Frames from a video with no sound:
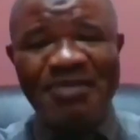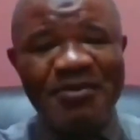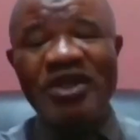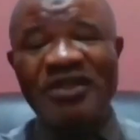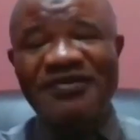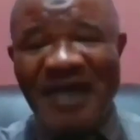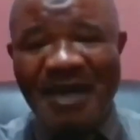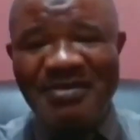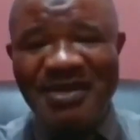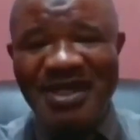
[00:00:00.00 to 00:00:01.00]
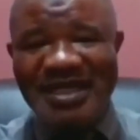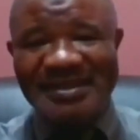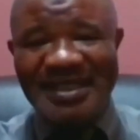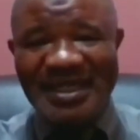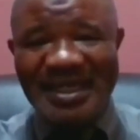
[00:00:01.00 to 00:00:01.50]
people with family
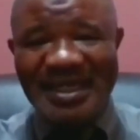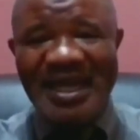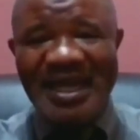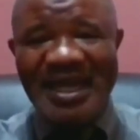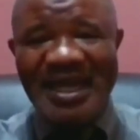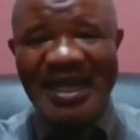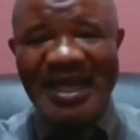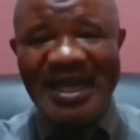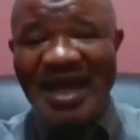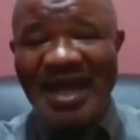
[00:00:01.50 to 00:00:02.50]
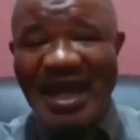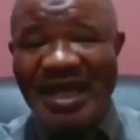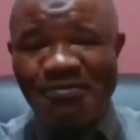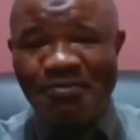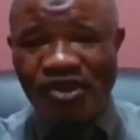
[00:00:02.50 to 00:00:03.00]
history, people that have
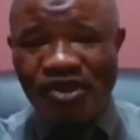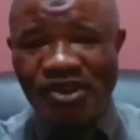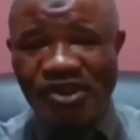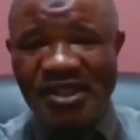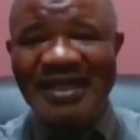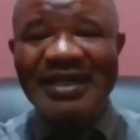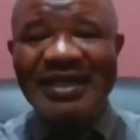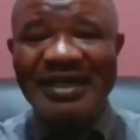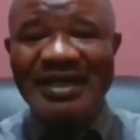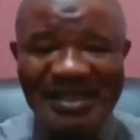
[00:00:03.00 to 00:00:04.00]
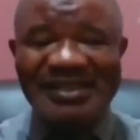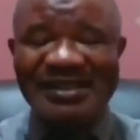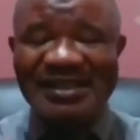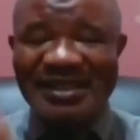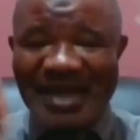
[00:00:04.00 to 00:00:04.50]
been exposed, this
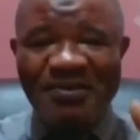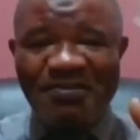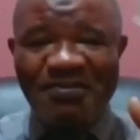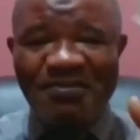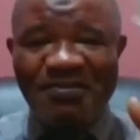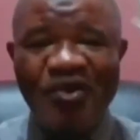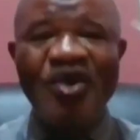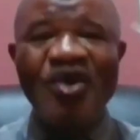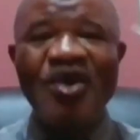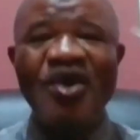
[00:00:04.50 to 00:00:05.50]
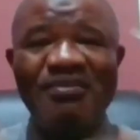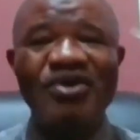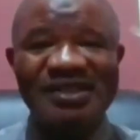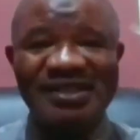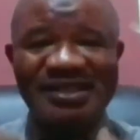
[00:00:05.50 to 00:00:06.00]
kind of people
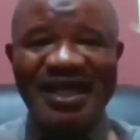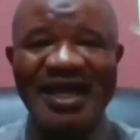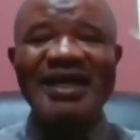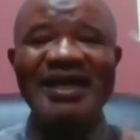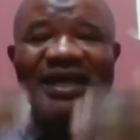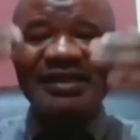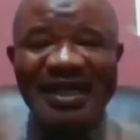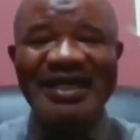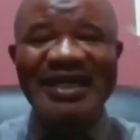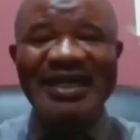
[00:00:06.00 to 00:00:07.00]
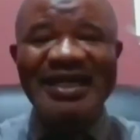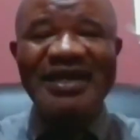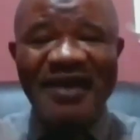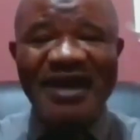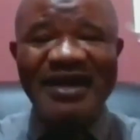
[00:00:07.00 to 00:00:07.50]
must take
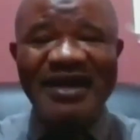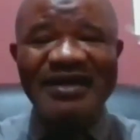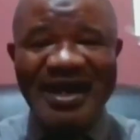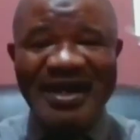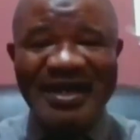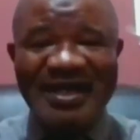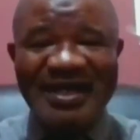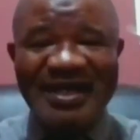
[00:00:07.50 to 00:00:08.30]
screening very, very